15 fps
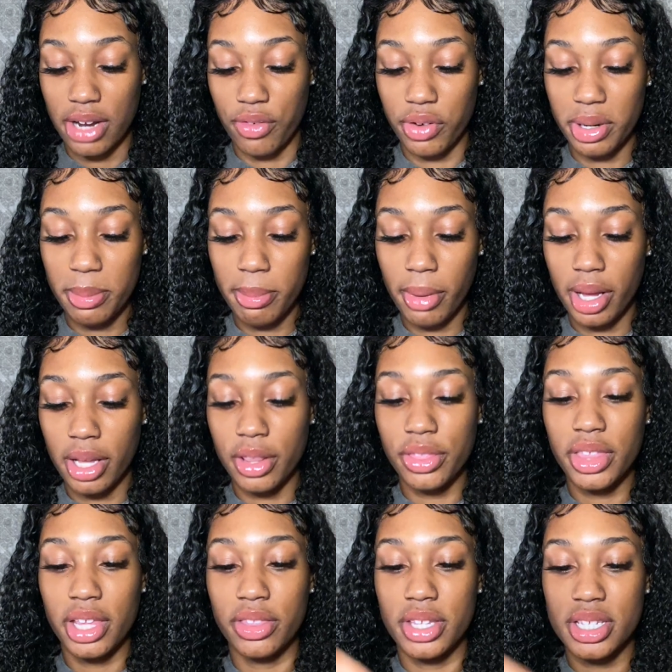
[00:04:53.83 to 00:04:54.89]
every
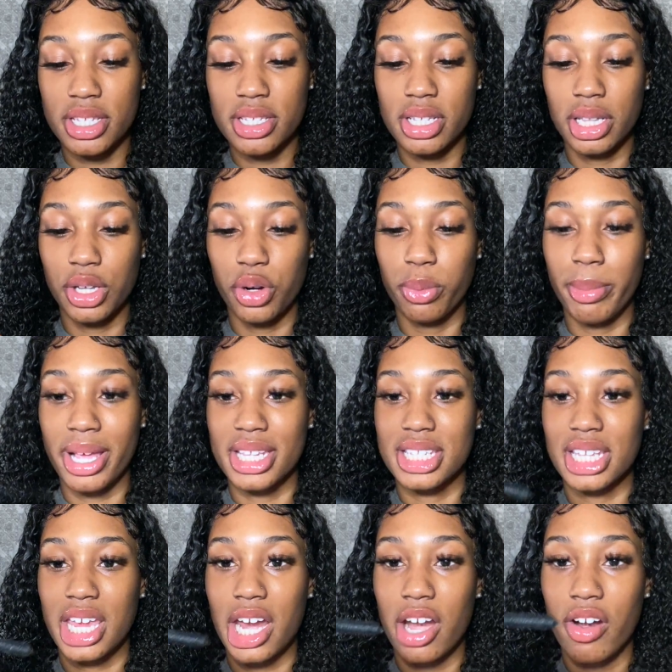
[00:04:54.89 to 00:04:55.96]
month, and this is a little
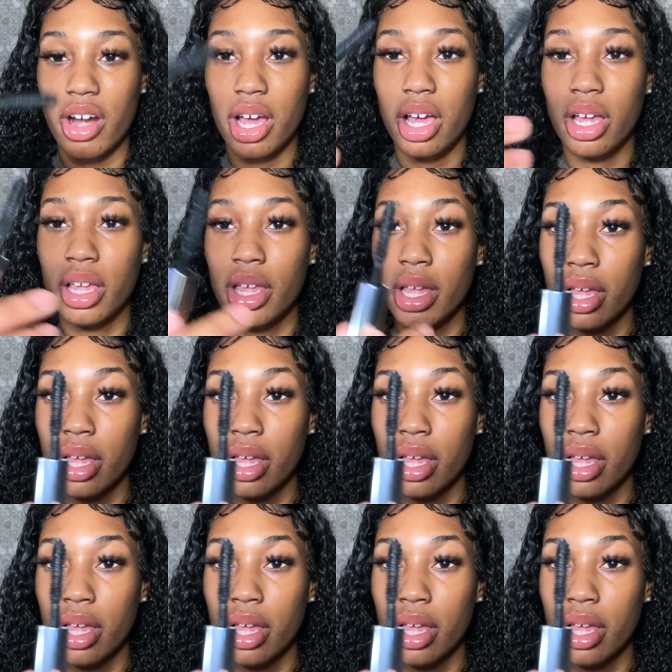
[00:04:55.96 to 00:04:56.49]
mascara,